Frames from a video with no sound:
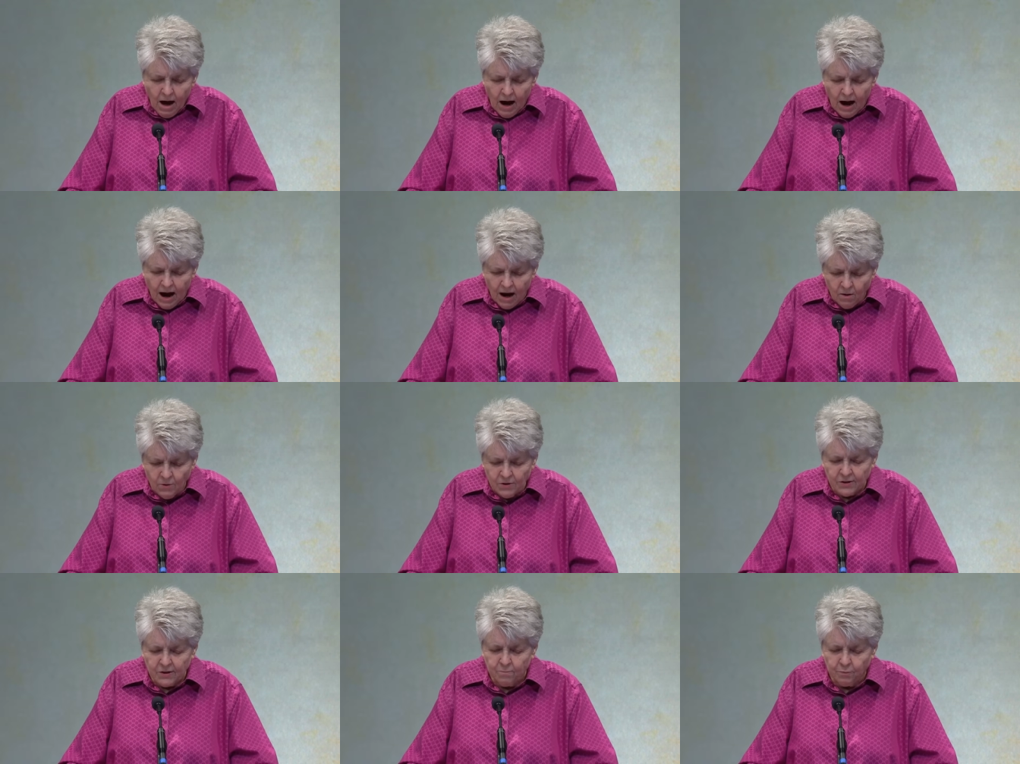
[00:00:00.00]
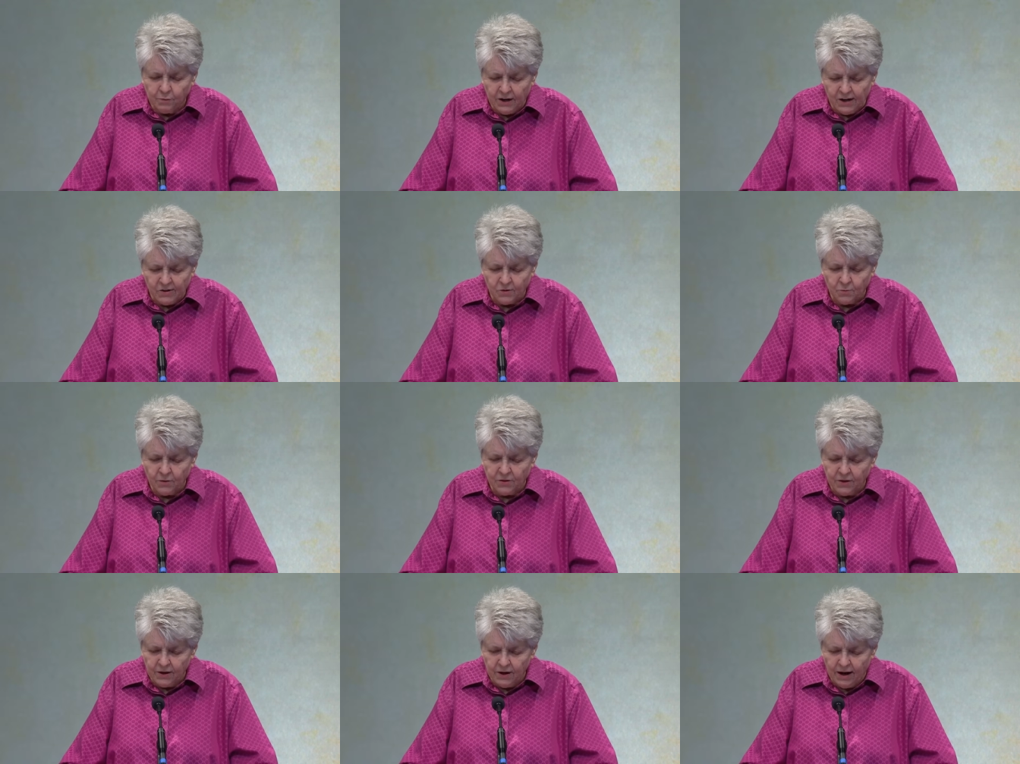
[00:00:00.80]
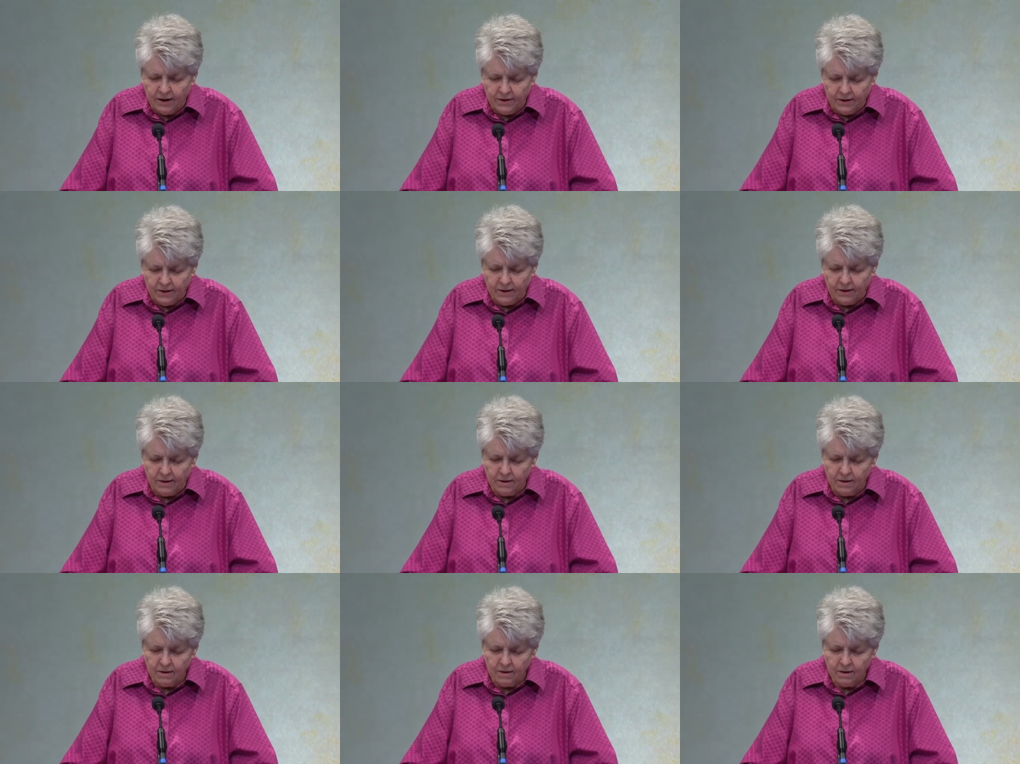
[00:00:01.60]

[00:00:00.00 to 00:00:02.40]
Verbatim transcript: I was impressed with the idea